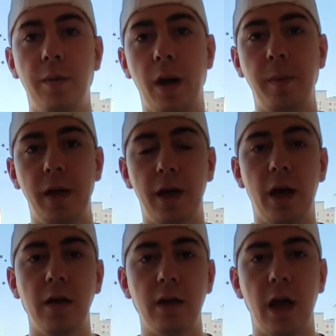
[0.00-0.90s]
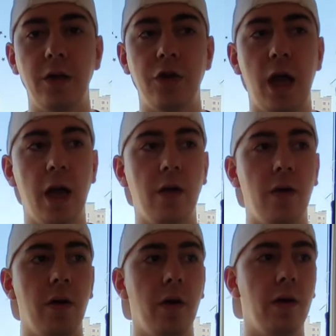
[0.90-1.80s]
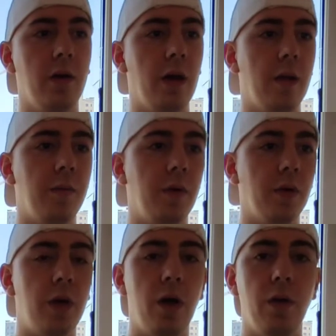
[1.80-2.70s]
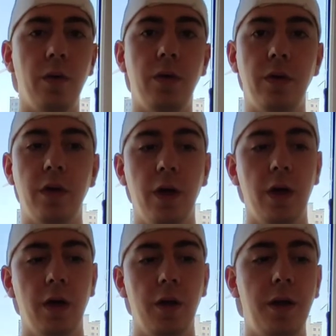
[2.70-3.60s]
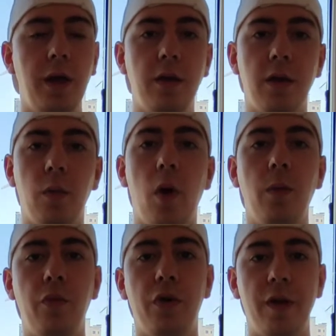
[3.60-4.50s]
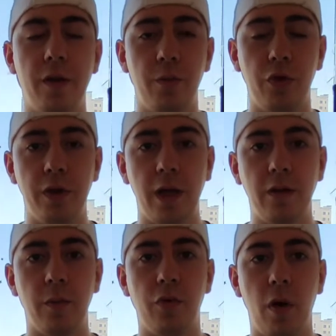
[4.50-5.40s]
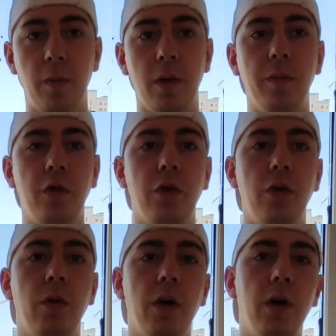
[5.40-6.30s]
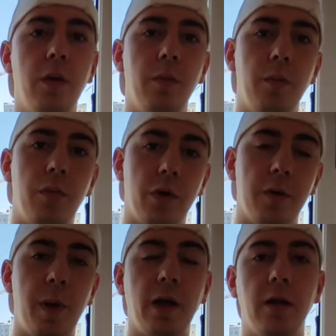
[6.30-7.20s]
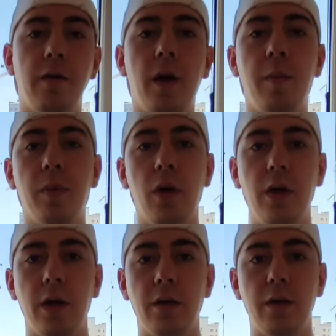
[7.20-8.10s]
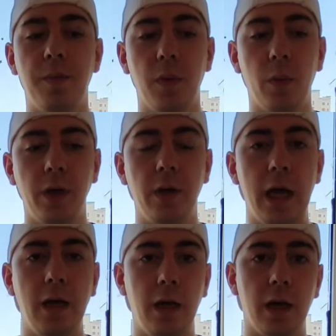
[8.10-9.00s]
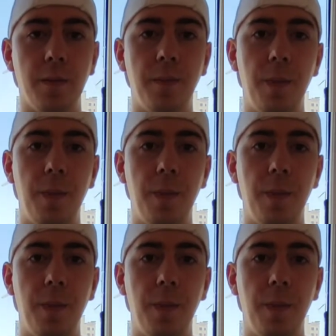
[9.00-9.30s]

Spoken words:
maybe an eyesight check, your nose, things that won't present a problem to prospective employers when you get here.